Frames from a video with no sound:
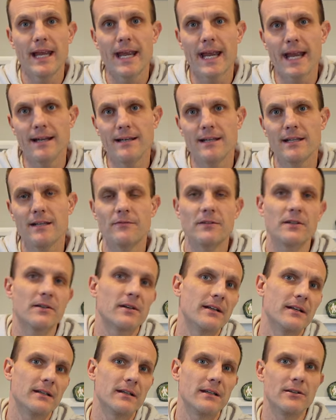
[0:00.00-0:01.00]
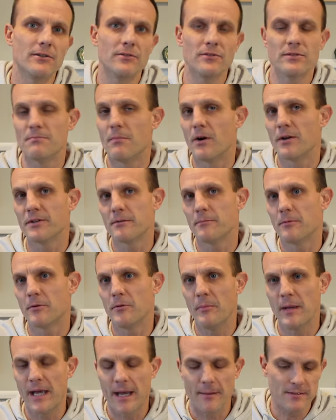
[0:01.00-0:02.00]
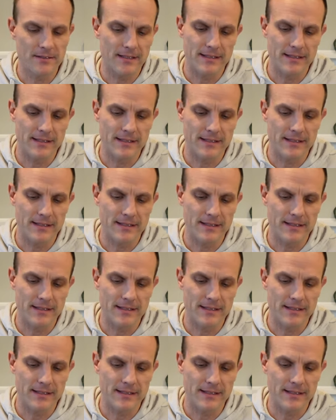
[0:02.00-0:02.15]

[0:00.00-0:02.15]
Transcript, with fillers: handy if you're going to use multiple maps.